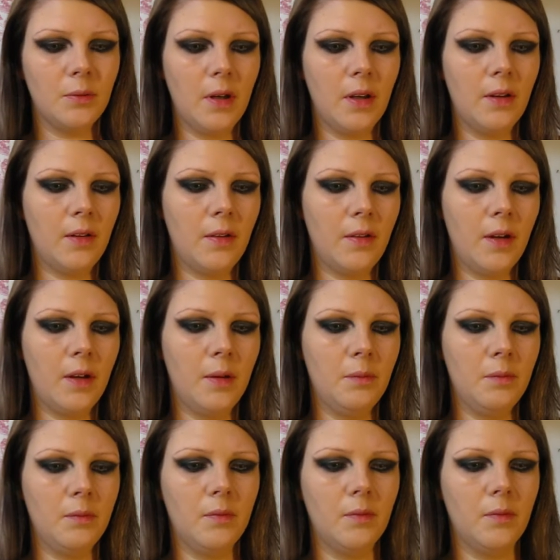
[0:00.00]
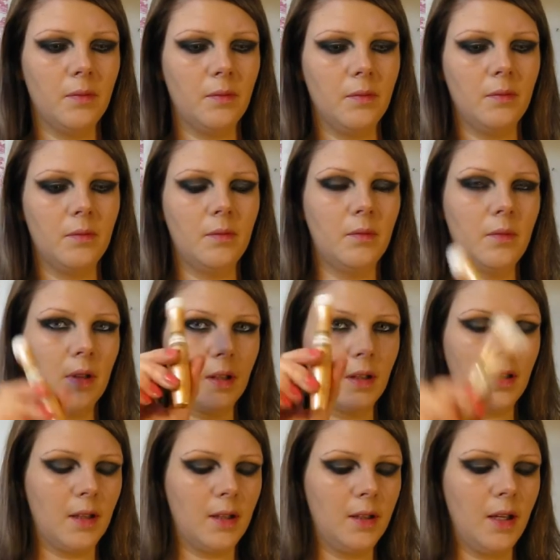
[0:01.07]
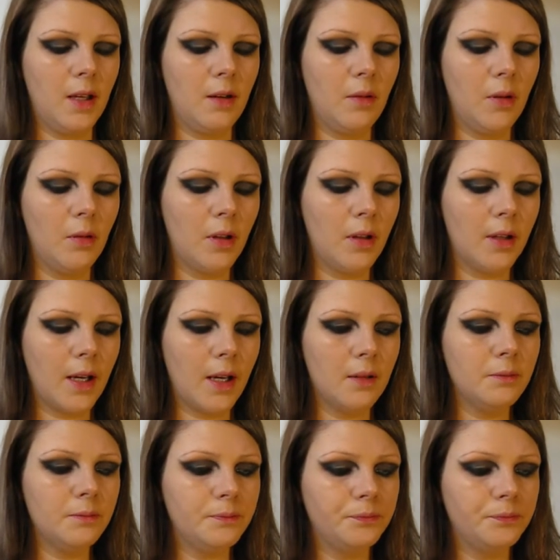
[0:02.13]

with my Garnier roll-on again.